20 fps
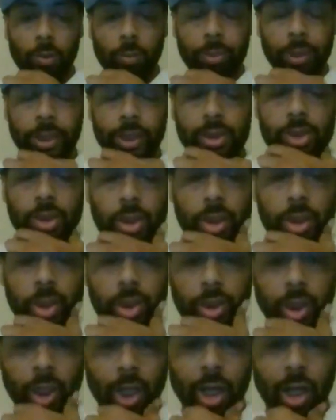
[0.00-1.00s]
big
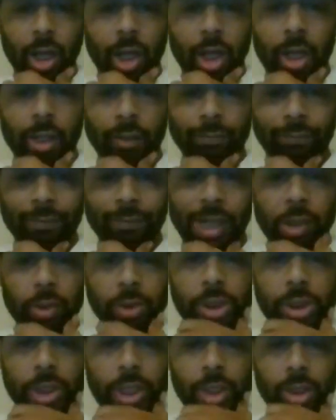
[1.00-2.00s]
scene.
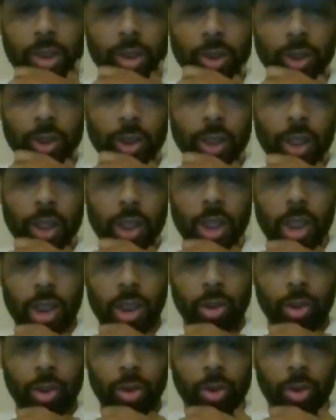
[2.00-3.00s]
Valchek and